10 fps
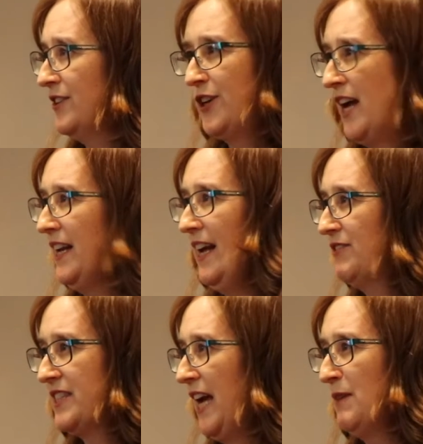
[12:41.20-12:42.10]
you can't
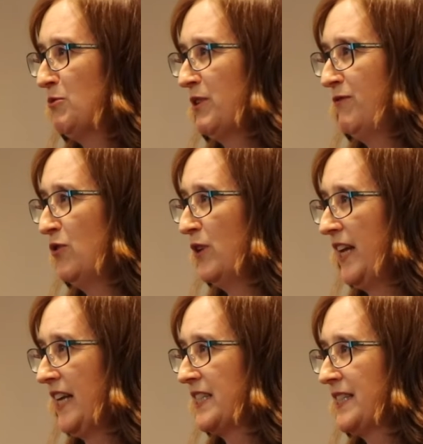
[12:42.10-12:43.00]
have a table with 4
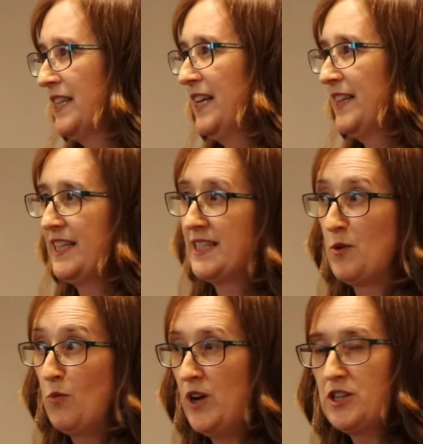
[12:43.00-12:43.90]
legs
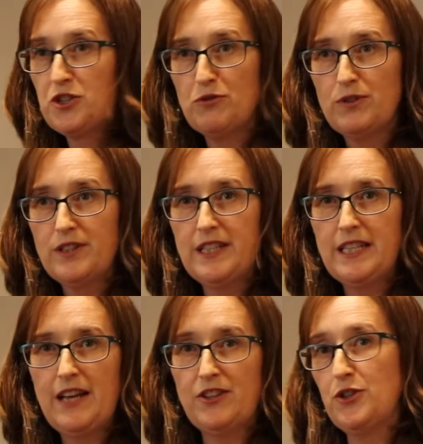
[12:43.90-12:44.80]
that's one shorter than
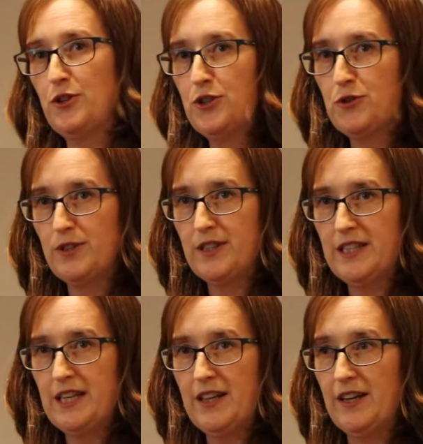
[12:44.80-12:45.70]
the other, 2 shorter
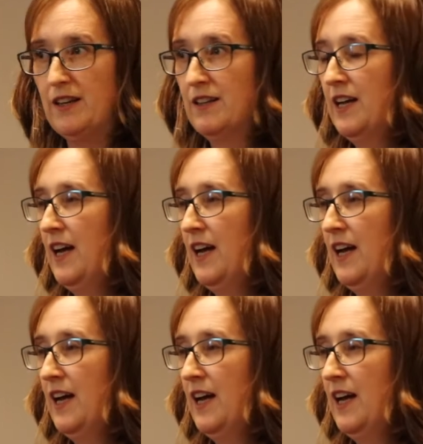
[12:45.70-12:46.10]
than the other.